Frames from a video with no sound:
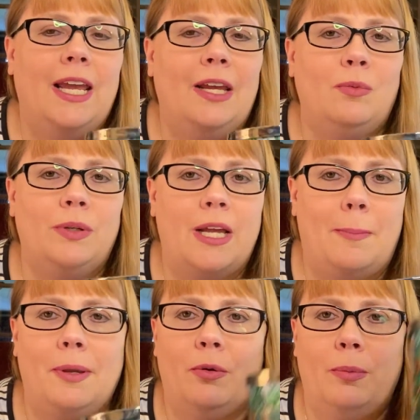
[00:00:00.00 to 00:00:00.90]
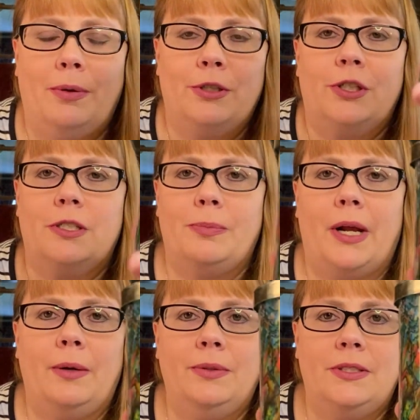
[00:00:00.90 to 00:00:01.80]
It would not be a repurchase, but
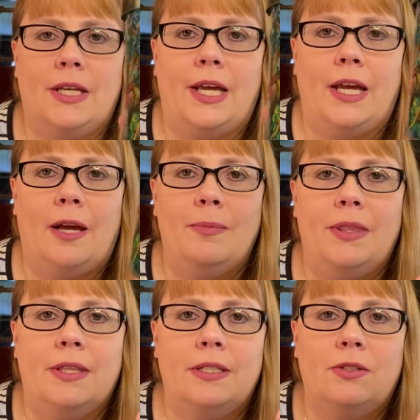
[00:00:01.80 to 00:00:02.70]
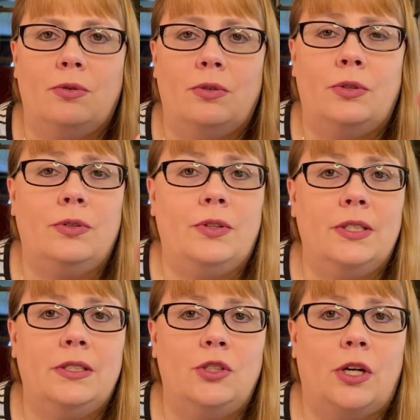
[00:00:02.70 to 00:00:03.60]
I will say, I mean, this
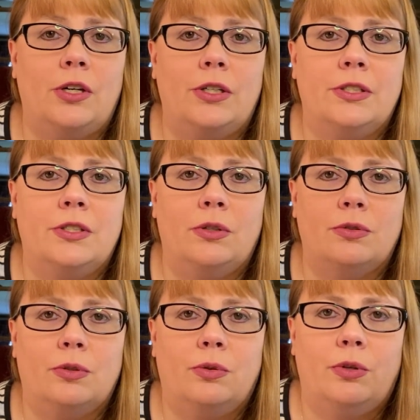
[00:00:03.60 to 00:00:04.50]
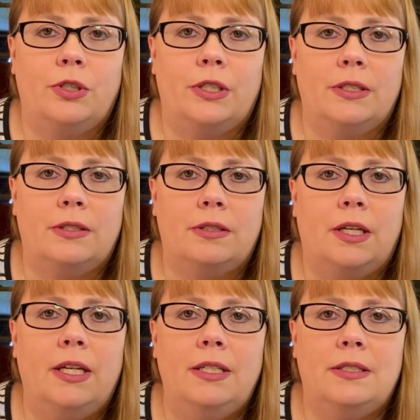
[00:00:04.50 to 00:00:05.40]
jar is so gorgeous.
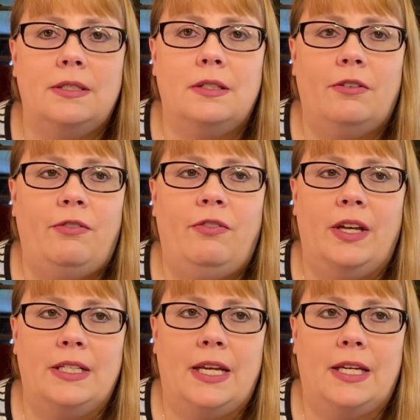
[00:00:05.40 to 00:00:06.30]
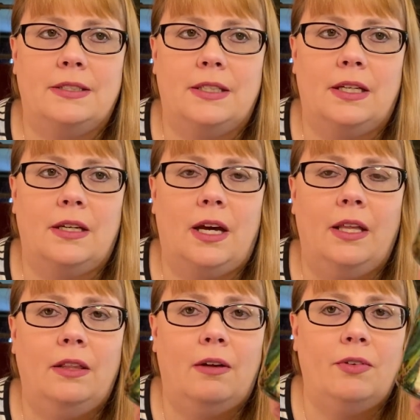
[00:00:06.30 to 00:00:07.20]
It is fantastic. I
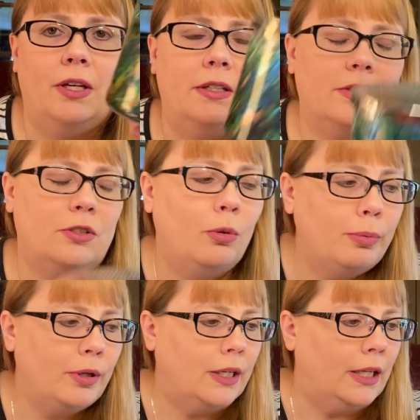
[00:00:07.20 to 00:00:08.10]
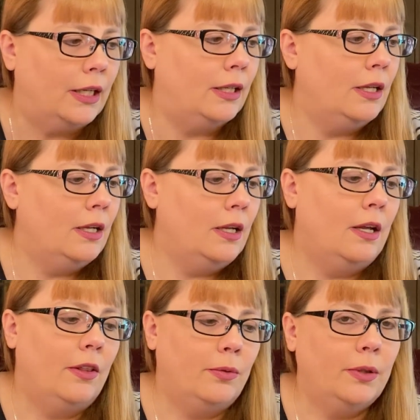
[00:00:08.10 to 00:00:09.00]
love it. So pretty.
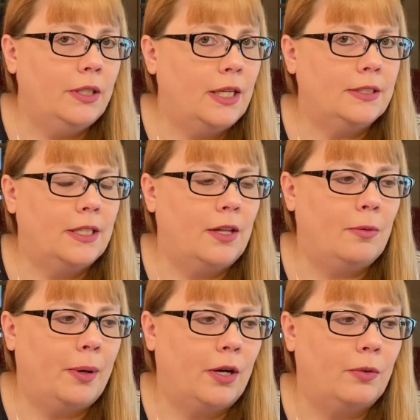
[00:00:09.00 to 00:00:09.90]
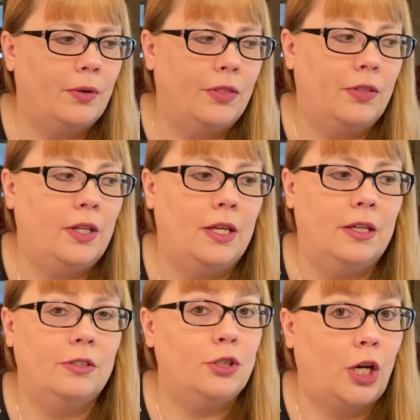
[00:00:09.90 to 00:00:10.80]
I really knocked it out of the park with
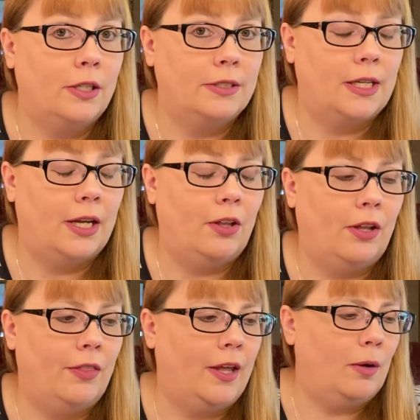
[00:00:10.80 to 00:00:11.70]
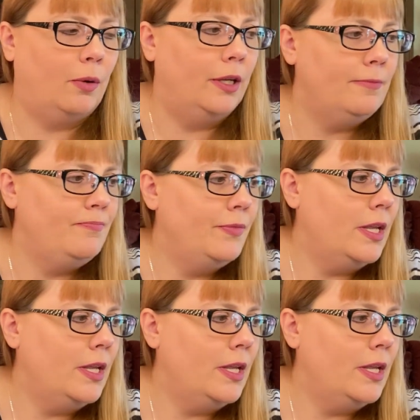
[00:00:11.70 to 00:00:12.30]
the jar style on that one.